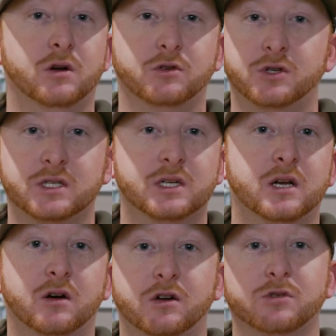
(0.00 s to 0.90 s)
tree
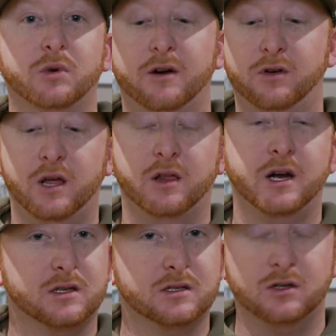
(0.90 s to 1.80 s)
stand hunters, whatever, they
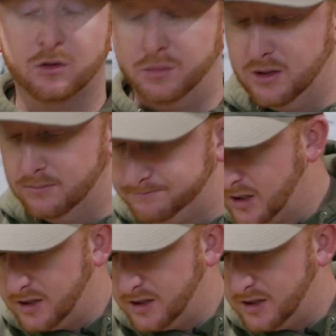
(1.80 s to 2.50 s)
like the single pin.